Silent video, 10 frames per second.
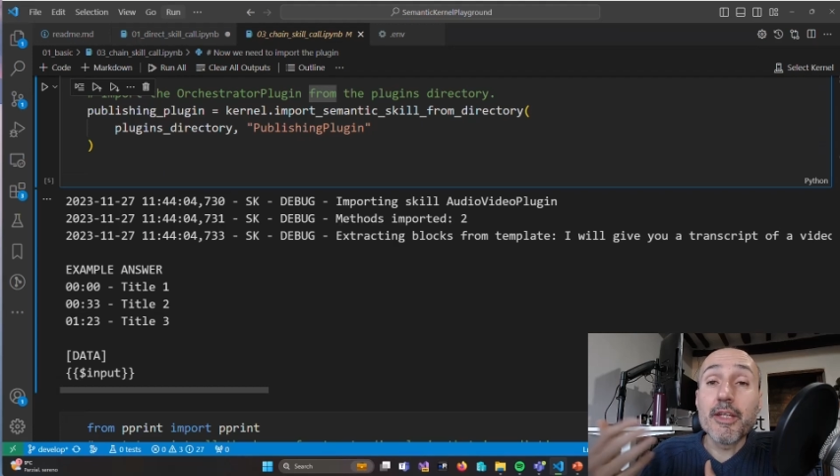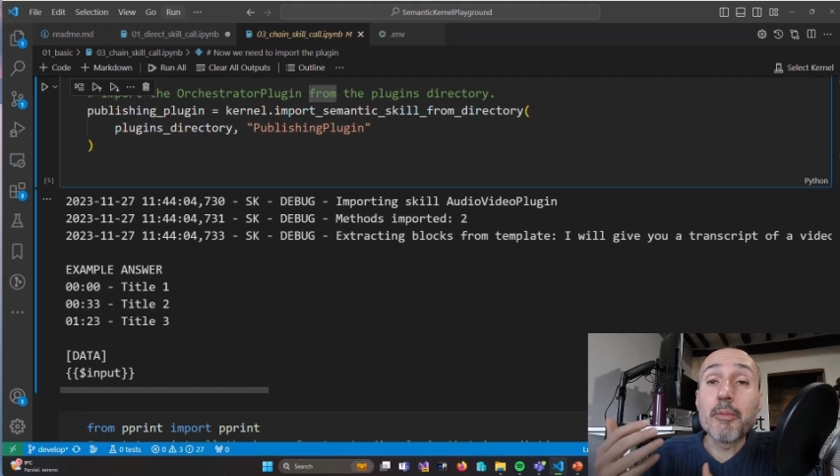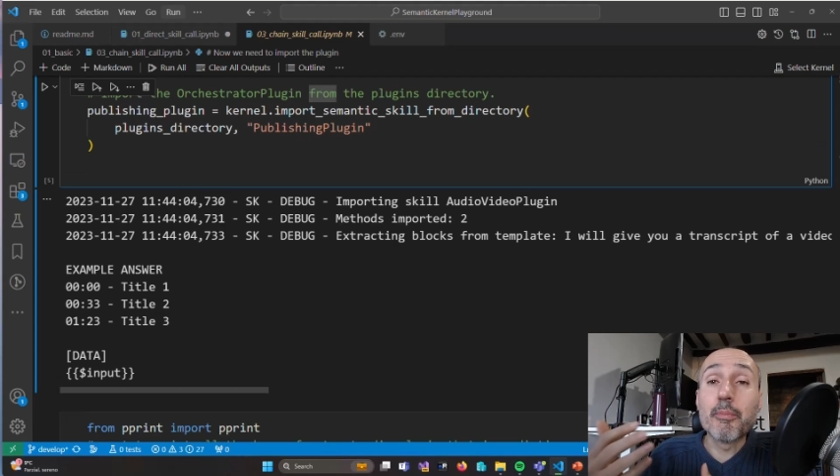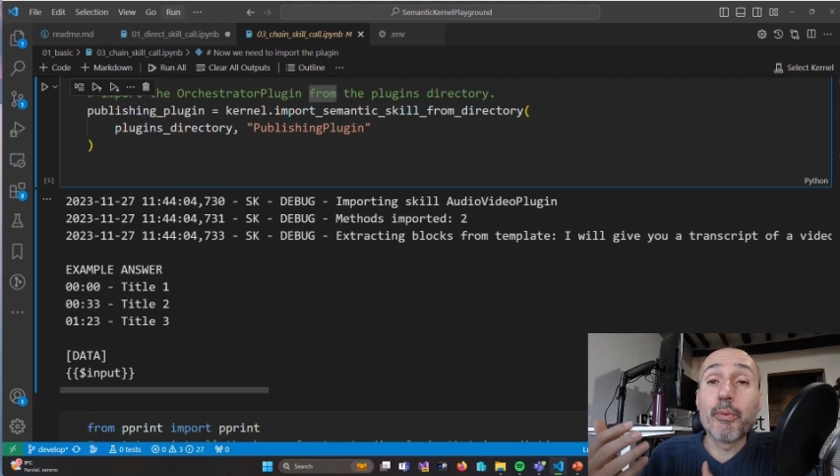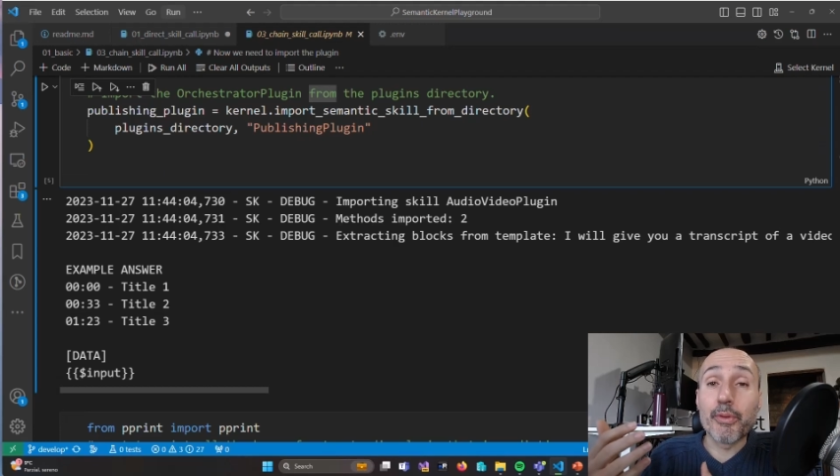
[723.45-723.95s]

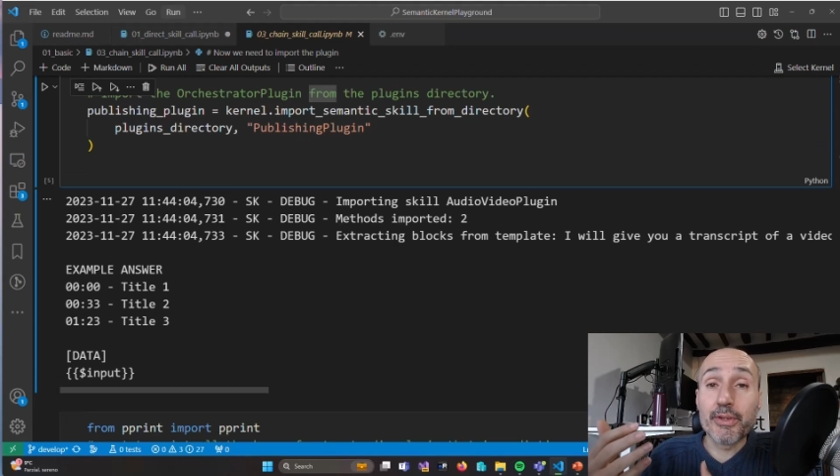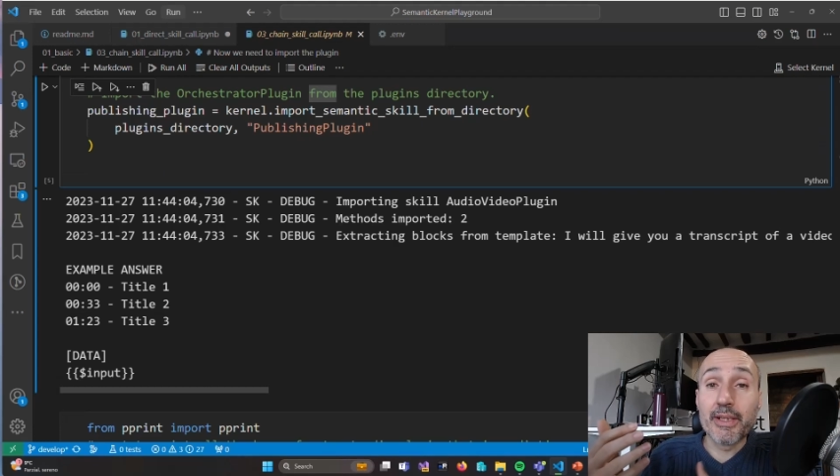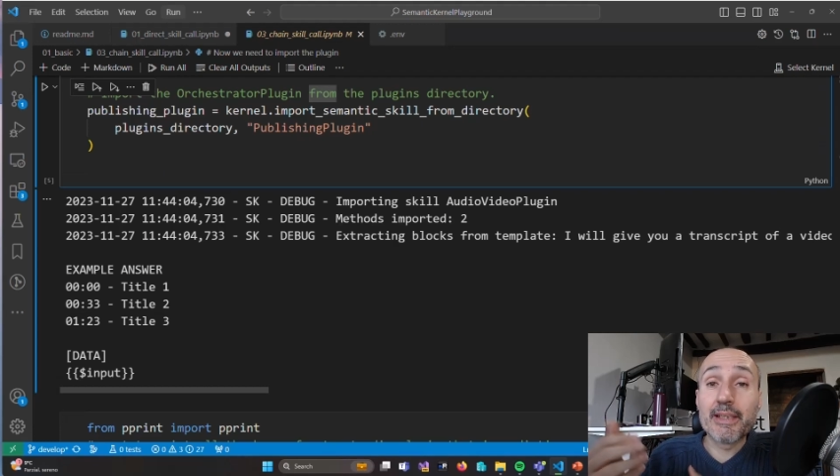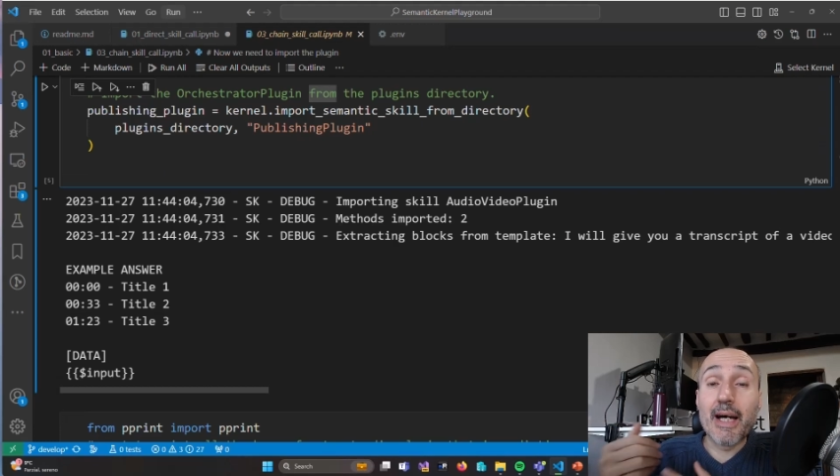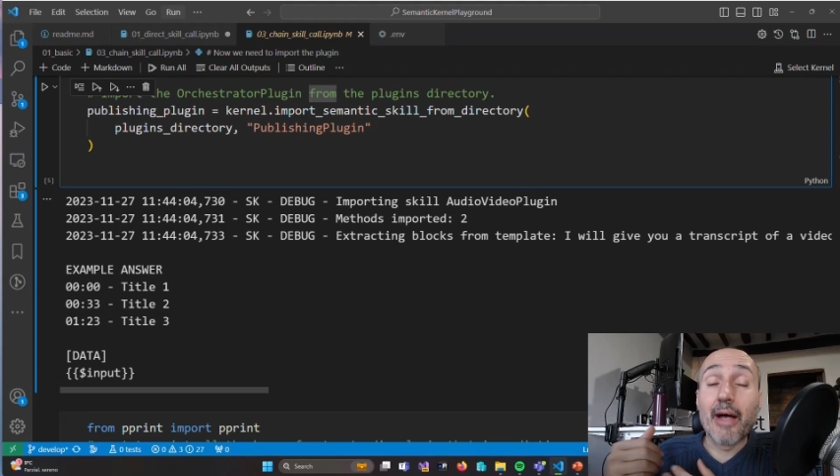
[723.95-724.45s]

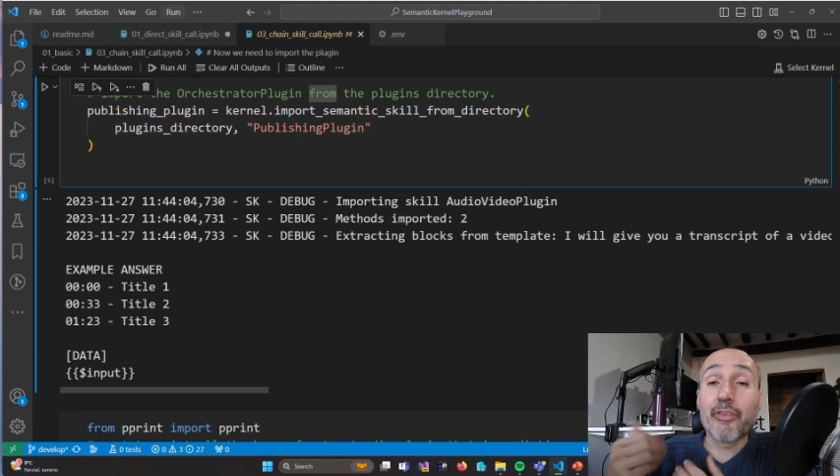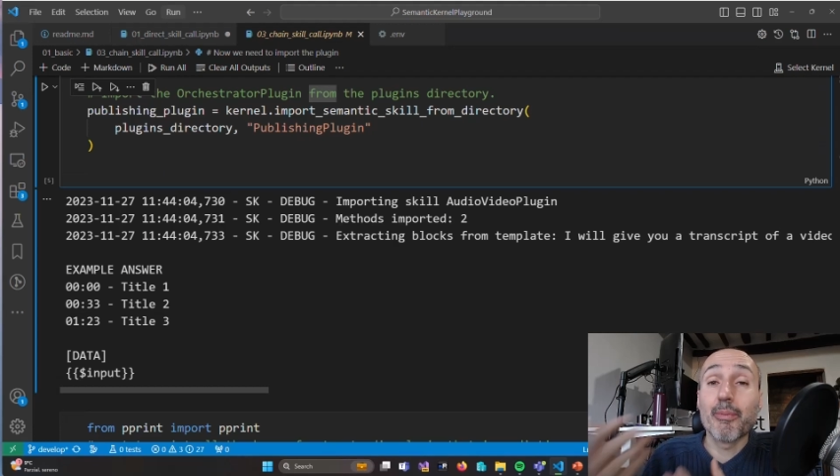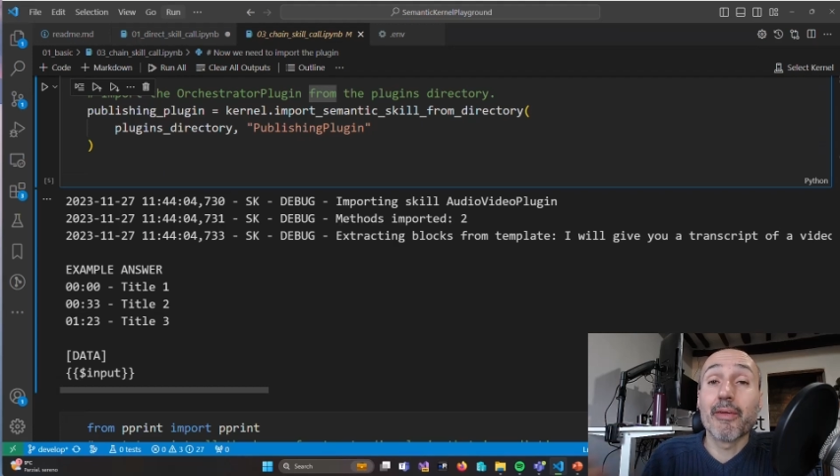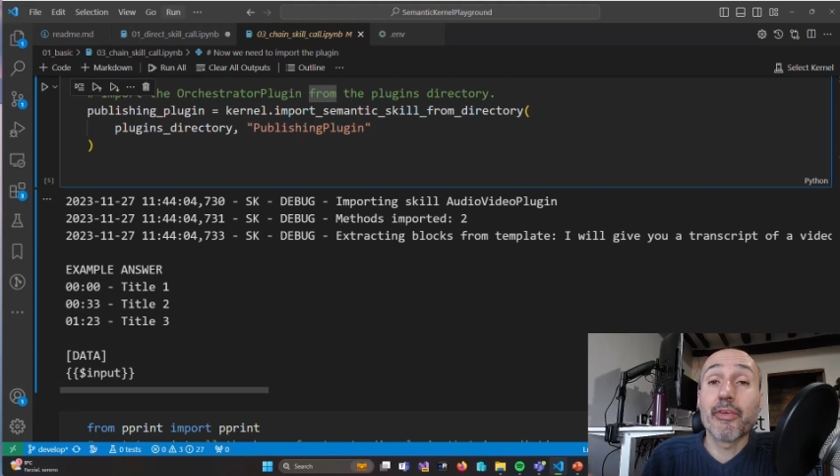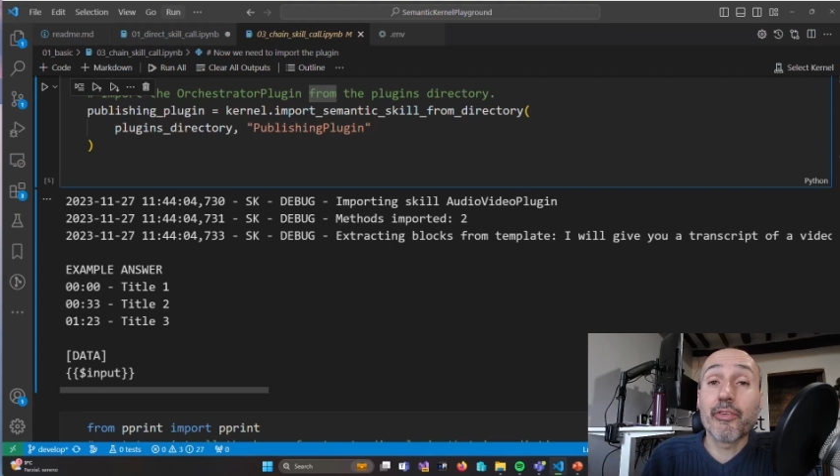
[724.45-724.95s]
imported a
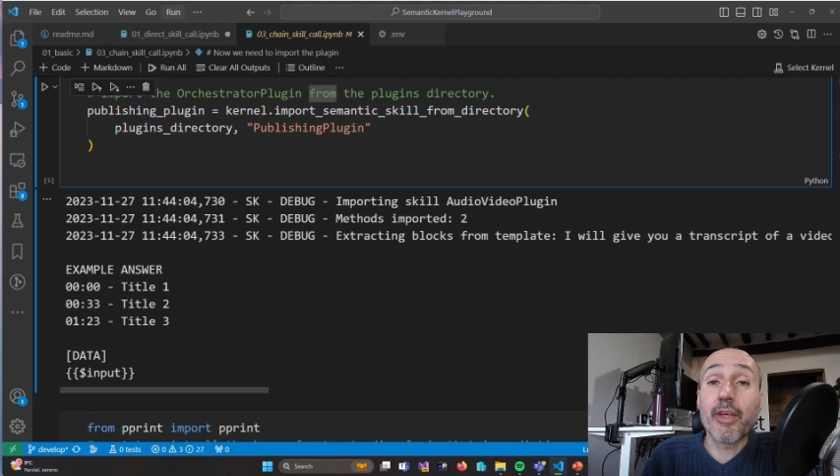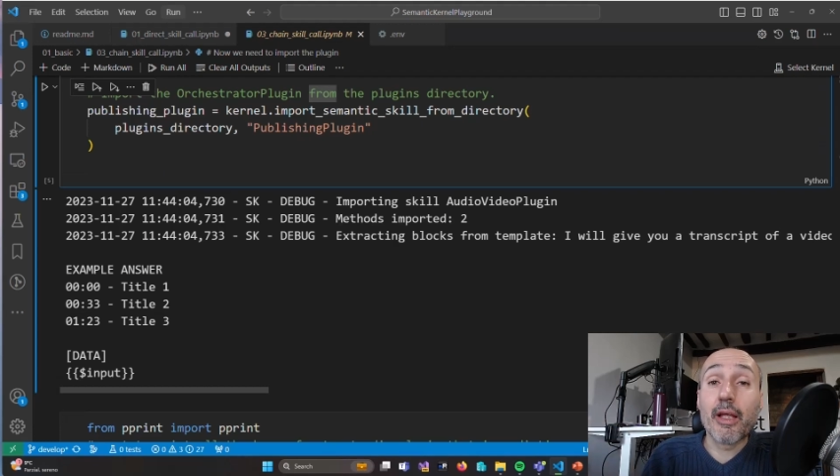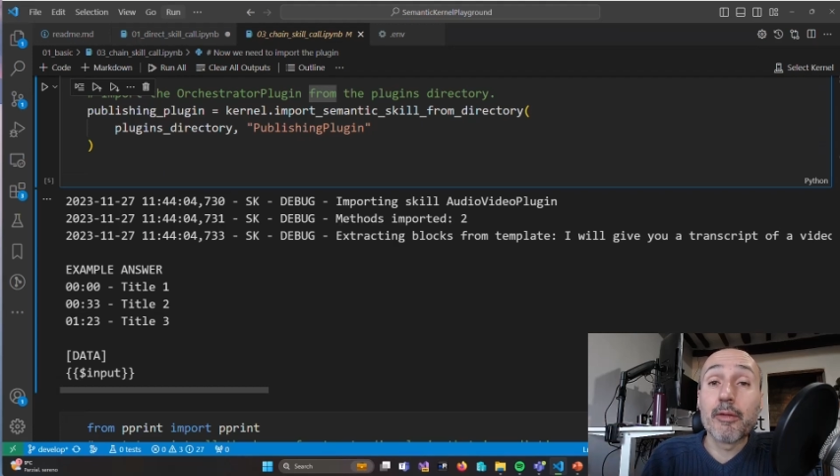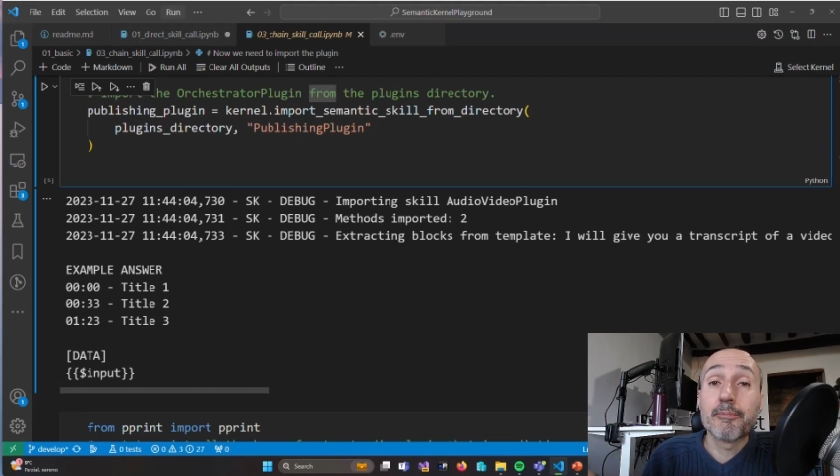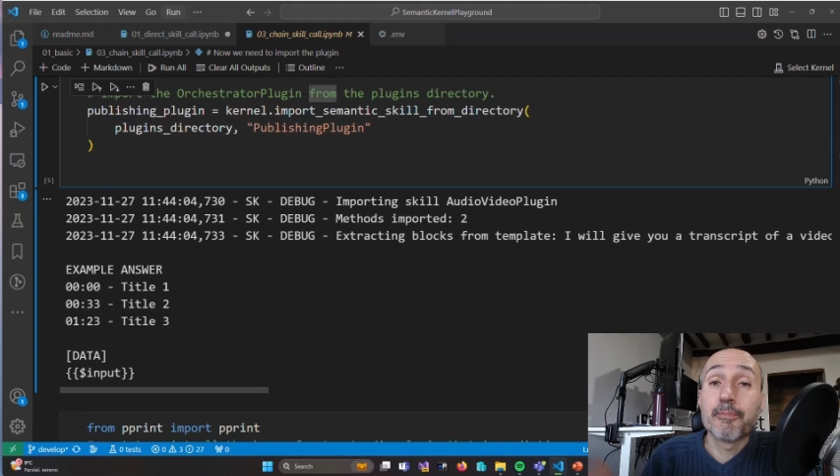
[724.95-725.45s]
semantic skill.